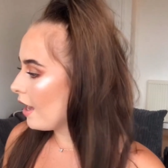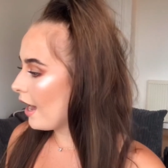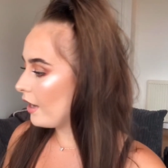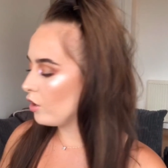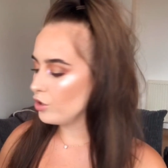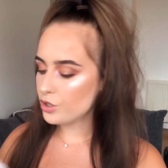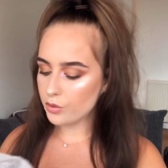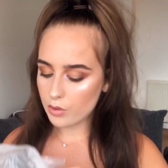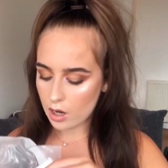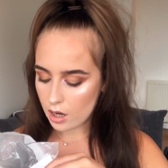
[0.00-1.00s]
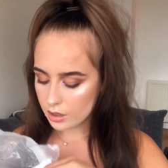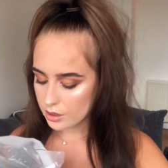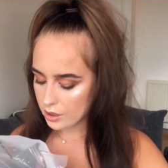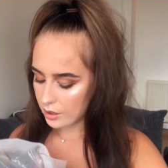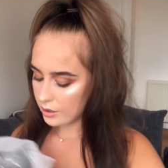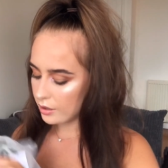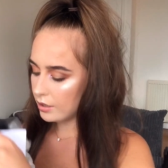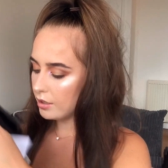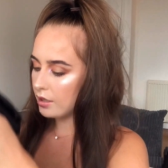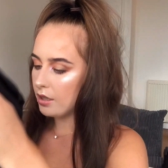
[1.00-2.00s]
I also got
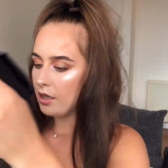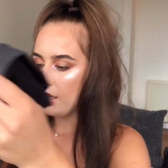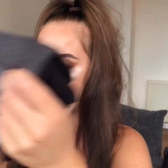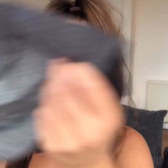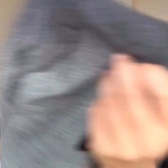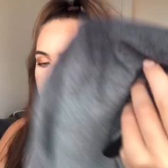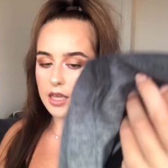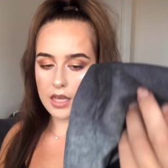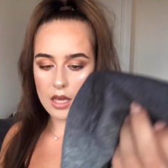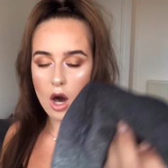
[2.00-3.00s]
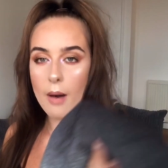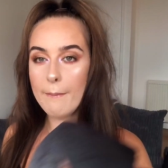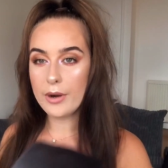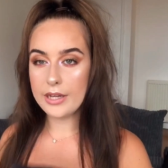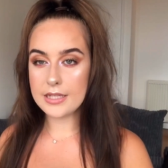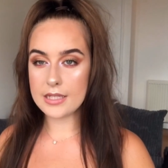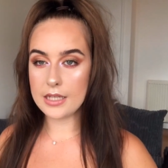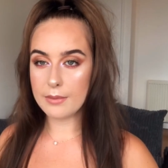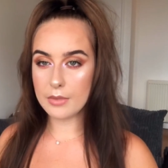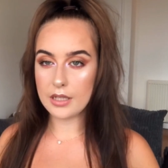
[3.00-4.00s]
the Ombre
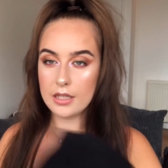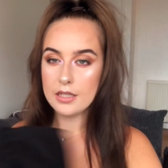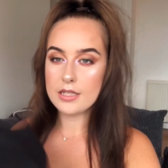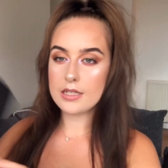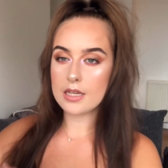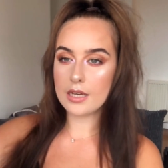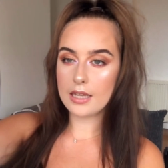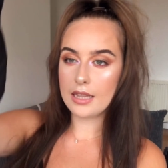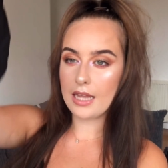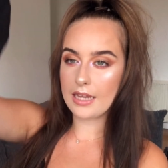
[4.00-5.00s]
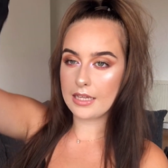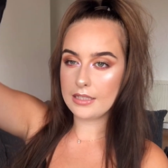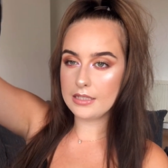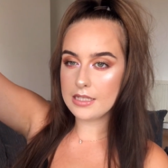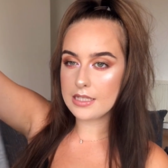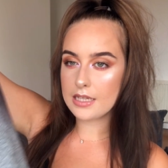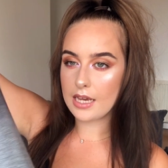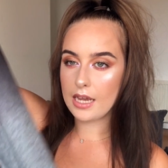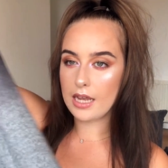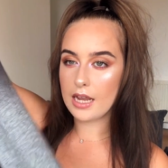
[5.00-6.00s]
Seamless leggings
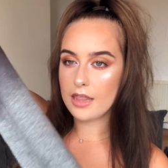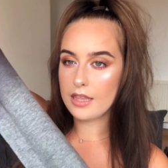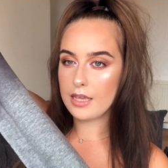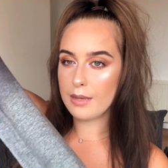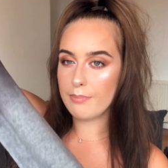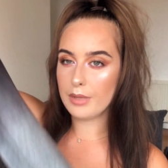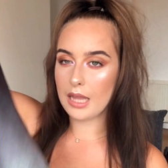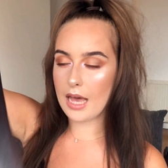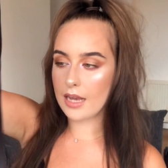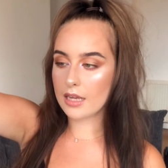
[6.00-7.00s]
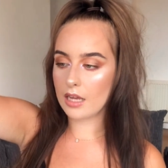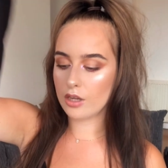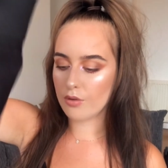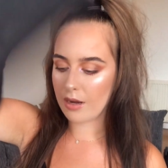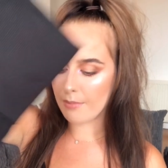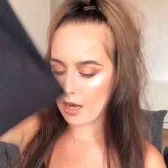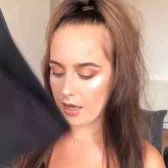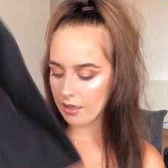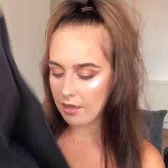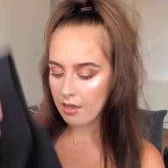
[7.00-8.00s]
in the black and grey marl.